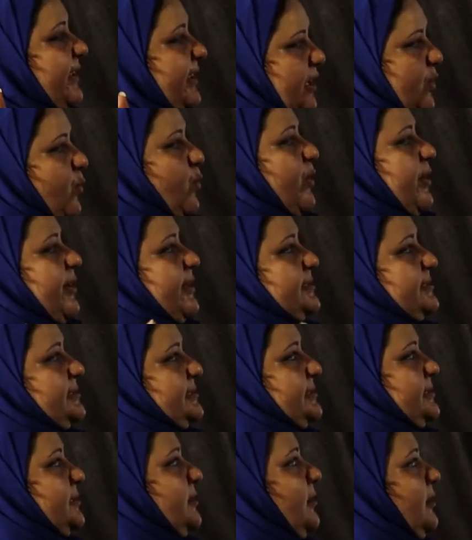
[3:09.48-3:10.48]

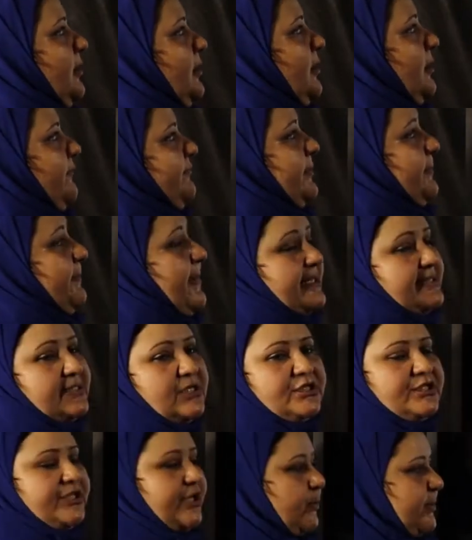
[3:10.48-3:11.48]
keywords of the past
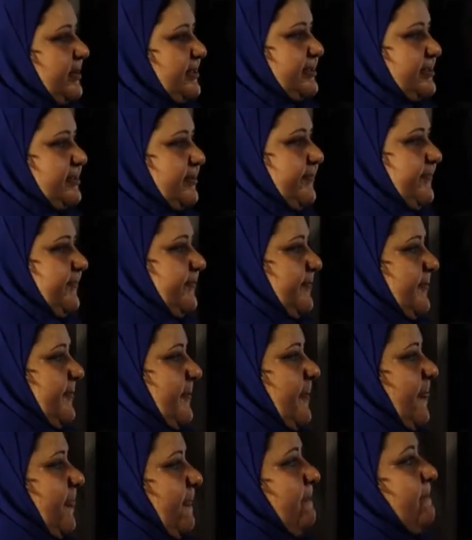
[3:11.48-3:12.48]
continuous.
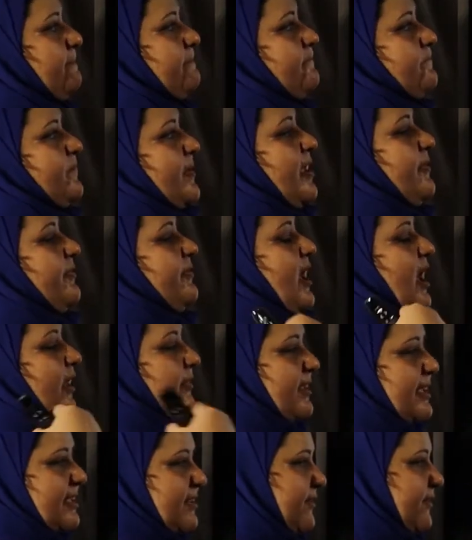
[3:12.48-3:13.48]
The
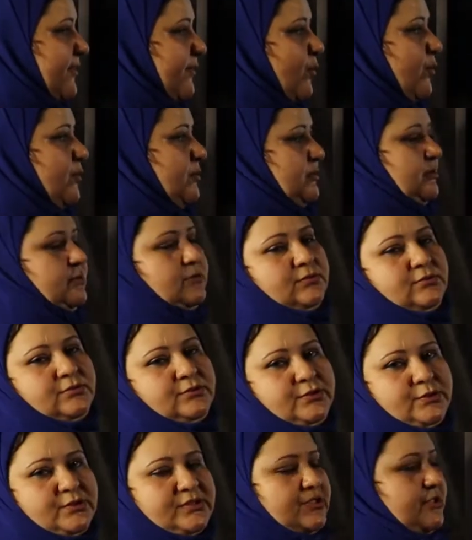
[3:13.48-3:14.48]
another
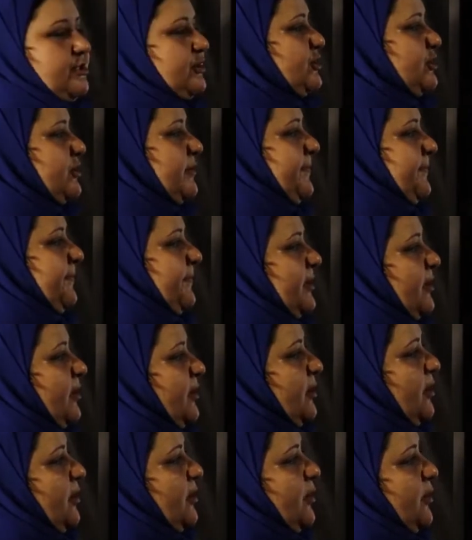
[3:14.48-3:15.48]
usage,
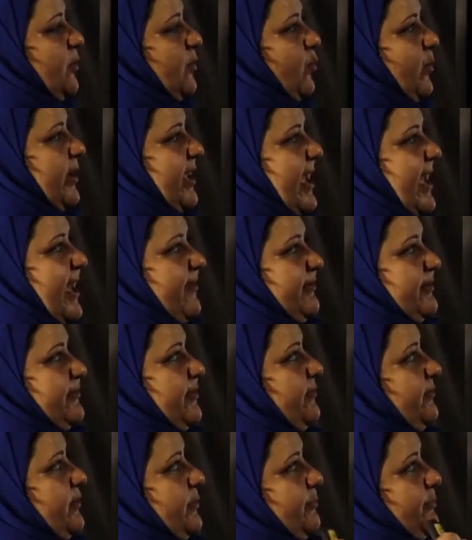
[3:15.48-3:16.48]
we have it
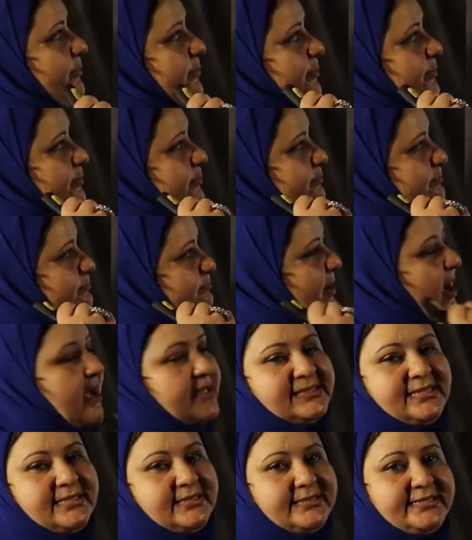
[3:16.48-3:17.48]
in the
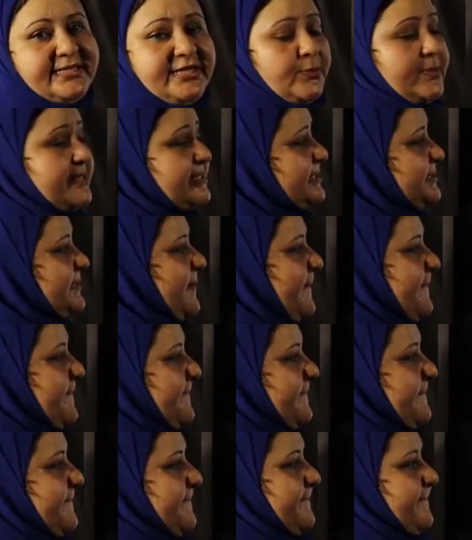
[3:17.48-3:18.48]
past continuous,
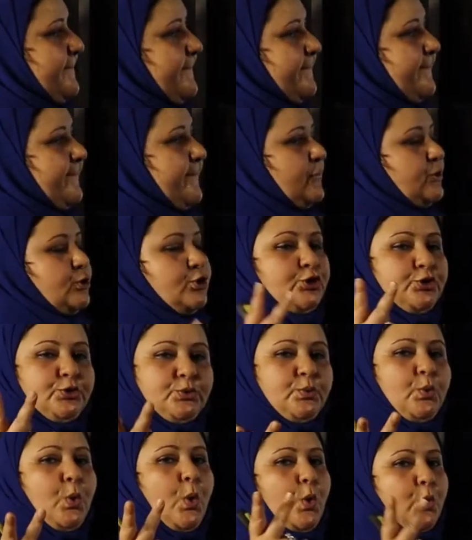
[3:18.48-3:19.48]

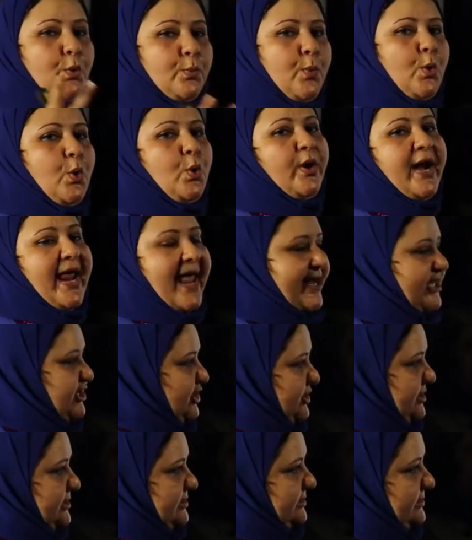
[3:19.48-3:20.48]
2 or more
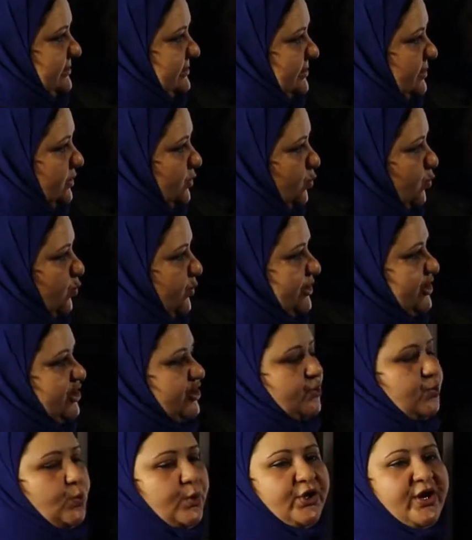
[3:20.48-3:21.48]
actions
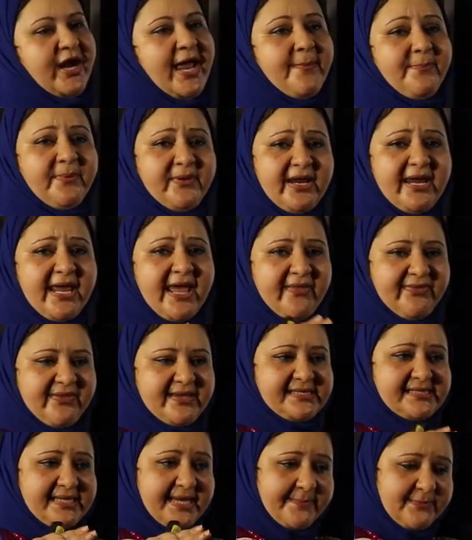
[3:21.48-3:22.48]
which were happening at
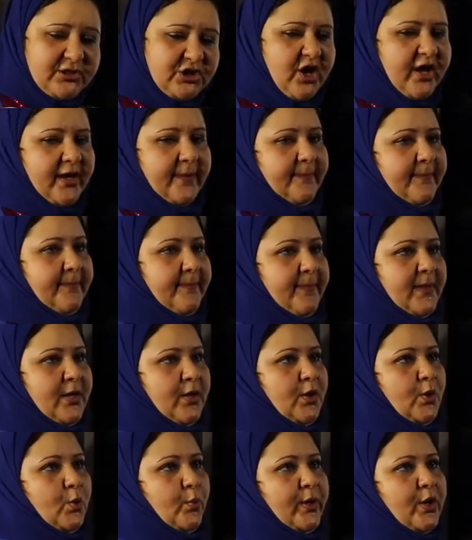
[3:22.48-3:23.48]
the same time.
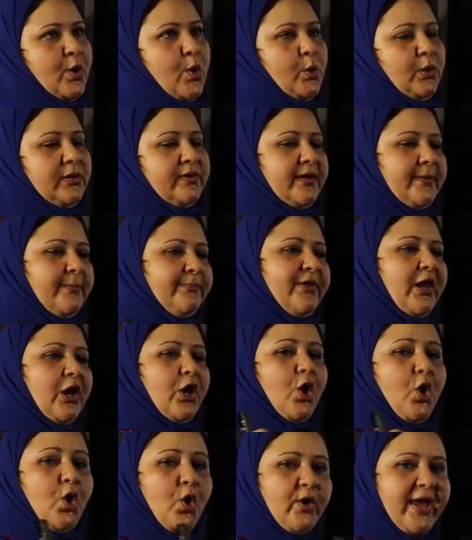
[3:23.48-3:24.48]
We call them the
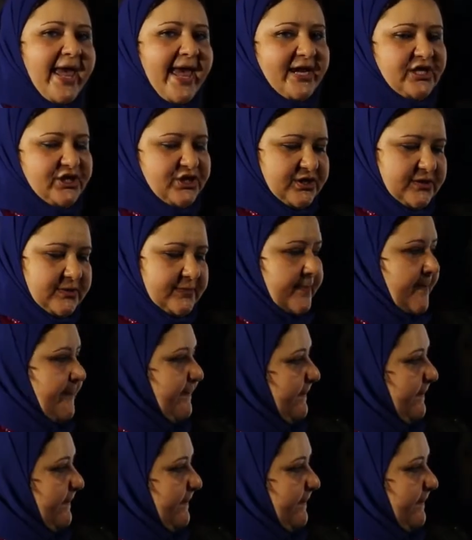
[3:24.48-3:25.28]
long action.